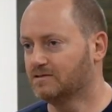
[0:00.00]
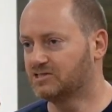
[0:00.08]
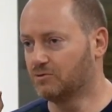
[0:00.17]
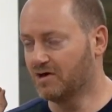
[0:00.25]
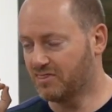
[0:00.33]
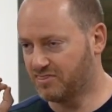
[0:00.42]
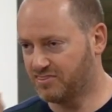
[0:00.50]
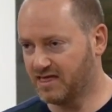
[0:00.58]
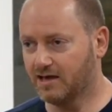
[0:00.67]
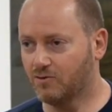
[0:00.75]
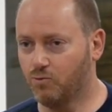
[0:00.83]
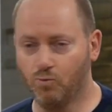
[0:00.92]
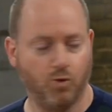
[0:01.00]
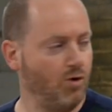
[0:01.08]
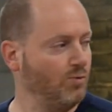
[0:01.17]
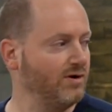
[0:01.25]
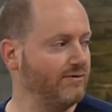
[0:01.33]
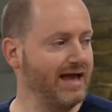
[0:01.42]
So I think
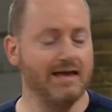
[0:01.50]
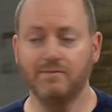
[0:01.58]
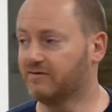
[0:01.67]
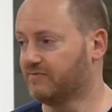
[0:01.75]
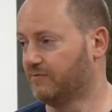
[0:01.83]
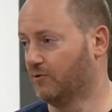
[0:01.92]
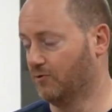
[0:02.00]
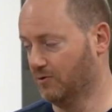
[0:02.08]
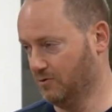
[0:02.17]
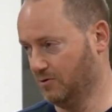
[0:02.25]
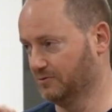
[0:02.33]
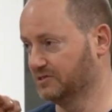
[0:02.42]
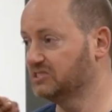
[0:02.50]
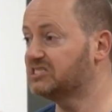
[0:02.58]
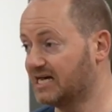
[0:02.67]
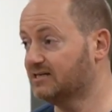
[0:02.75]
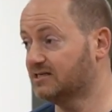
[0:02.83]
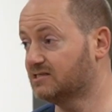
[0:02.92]
what we're aiming for on the
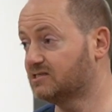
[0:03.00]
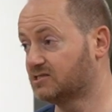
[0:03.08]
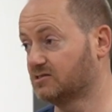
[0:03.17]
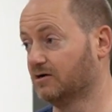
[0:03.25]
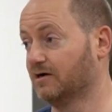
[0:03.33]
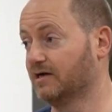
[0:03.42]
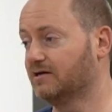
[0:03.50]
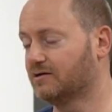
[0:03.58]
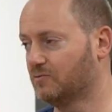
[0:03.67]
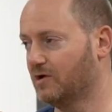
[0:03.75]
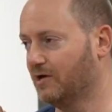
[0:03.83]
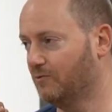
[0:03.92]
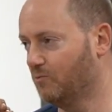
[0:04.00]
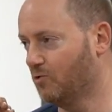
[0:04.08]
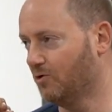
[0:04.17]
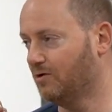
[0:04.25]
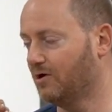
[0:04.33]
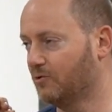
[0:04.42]
standard side, and
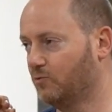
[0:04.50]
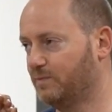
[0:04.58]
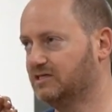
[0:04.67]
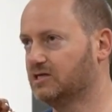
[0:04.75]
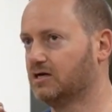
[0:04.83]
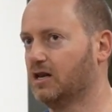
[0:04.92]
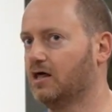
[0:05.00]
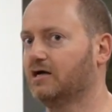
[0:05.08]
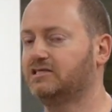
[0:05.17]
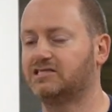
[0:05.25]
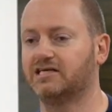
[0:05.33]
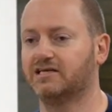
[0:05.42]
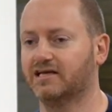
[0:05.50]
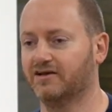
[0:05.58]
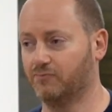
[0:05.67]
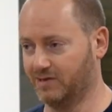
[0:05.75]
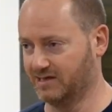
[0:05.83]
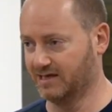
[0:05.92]
what I would be delighted
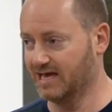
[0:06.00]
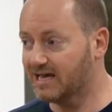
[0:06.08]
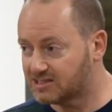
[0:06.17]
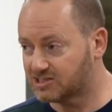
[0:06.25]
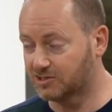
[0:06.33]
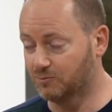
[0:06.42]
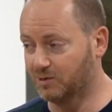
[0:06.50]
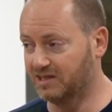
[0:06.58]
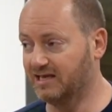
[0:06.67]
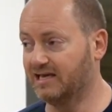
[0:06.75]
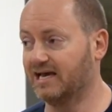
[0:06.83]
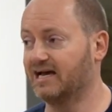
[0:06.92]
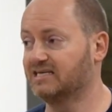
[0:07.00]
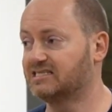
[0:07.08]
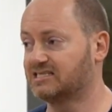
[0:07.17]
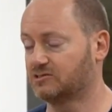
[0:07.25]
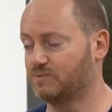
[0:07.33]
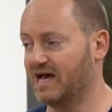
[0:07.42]
if we can get to with the EA
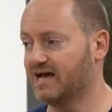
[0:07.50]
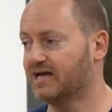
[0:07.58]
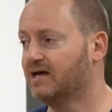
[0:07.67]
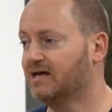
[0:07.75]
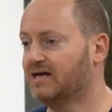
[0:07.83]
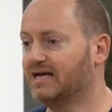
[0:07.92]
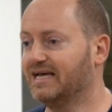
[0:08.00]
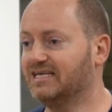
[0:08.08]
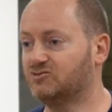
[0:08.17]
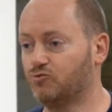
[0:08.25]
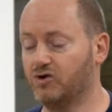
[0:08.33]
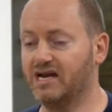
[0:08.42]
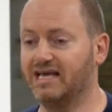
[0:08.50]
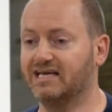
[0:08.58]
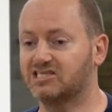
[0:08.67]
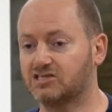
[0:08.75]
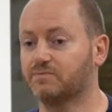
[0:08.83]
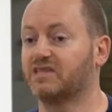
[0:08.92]
spec, is really
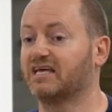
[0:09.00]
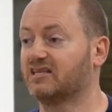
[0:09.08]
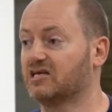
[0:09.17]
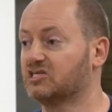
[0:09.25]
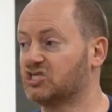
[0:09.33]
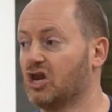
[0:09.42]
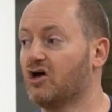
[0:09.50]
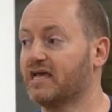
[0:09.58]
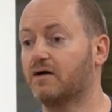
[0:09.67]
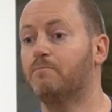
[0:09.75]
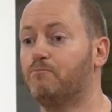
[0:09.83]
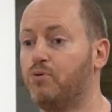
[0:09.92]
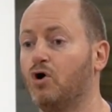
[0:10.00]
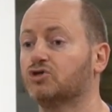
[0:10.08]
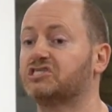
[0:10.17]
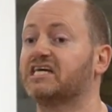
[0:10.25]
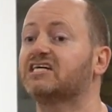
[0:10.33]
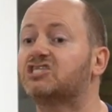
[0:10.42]
it's something that's like
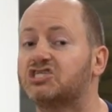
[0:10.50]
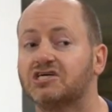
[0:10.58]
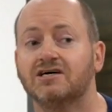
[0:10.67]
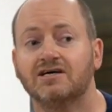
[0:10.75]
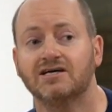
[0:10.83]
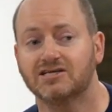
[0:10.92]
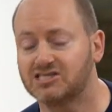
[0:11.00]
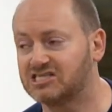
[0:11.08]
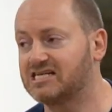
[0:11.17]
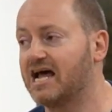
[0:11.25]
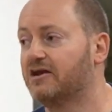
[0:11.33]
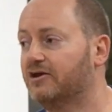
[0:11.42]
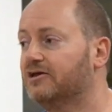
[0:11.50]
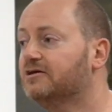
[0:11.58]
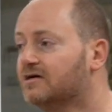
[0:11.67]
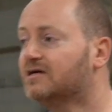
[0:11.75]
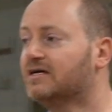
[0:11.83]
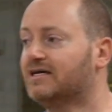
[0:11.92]
POSIX
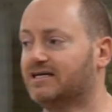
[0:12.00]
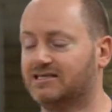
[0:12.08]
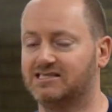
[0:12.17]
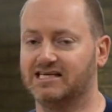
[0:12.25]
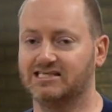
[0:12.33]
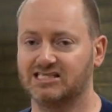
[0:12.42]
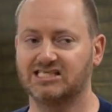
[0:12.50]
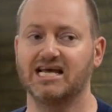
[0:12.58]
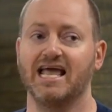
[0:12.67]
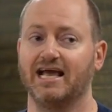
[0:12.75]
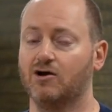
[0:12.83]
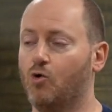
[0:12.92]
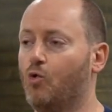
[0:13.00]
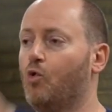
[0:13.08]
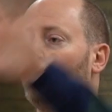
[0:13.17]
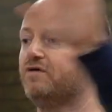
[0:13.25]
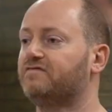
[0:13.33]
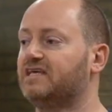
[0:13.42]
standard. Is saying
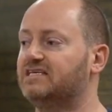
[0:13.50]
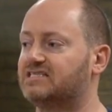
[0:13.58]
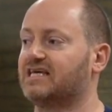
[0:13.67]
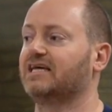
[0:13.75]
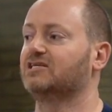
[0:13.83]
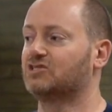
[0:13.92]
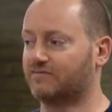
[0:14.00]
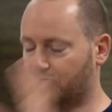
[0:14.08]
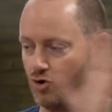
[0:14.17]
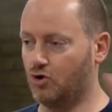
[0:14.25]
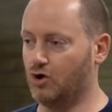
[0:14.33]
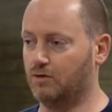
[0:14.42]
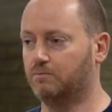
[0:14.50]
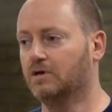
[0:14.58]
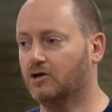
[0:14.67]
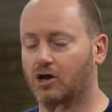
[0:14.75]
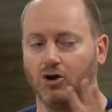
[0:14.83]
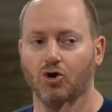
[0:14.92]
all of these things have got
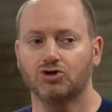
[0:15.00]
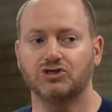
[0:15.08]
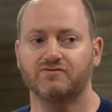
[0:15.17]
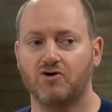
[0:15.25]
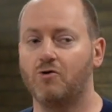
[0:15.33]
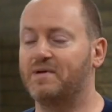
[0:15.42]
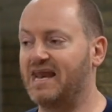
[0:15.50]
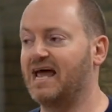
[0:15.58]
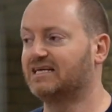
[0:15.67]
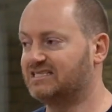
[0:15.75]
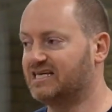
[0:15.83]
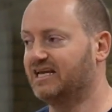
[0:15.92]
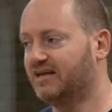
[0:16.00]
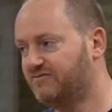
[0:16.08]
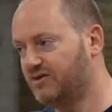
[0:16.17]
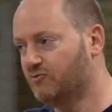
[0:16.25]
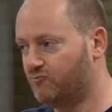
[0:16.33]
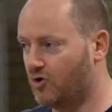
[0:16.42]
a lot of commonality, and
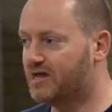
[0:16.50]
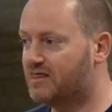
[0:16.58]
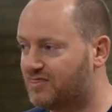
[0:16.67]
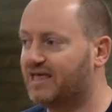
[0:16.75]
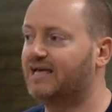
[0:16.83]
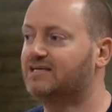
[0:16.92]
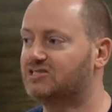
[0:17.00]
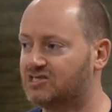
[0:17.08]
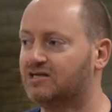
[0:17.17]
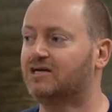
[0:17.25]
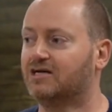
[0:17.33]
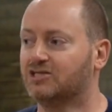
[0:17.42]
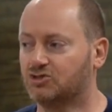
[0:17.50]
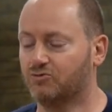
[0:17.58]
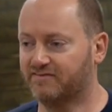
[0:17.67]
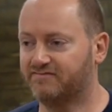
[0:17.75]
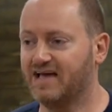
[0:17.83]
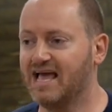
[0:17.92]
if you write things
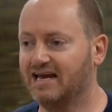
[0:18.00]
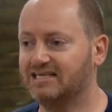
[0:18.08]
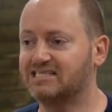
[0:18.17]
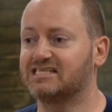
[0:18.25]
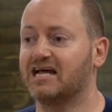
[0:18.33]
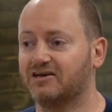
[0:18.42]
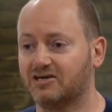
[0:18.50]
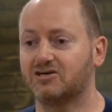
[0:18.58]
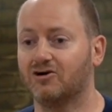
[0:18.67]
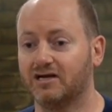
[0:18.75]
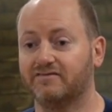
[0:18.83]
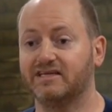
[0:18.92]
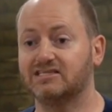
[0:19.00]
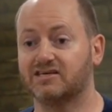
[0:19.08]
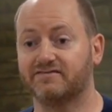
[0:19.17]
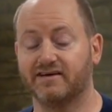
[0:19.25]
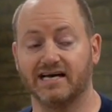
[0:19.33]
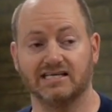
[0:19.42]
to a fairly standard kind of
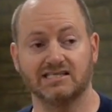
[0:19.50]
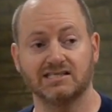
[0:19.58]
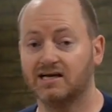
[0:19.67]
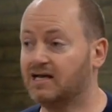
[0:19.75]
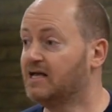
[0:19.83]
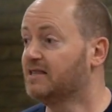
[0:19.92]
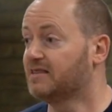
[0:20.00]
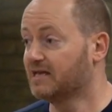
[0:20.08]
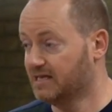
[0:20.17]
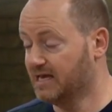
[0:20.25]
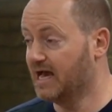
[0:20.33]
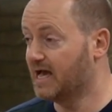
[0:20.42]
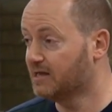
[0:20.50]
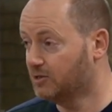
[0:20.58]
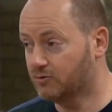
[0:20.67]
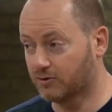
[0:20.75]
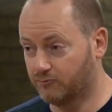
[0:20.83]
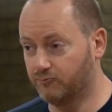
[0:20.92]
interface, then yeah,
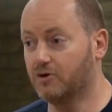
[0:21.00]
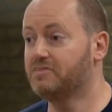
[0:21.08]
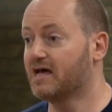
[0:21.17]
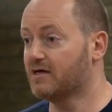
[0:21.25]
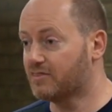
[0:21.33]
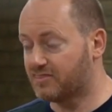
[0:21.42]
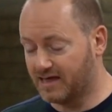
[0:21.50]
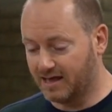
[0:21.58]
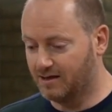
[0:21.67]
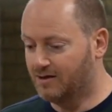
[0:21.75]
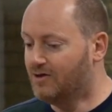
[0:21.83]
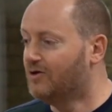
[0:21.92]
you can run that thing,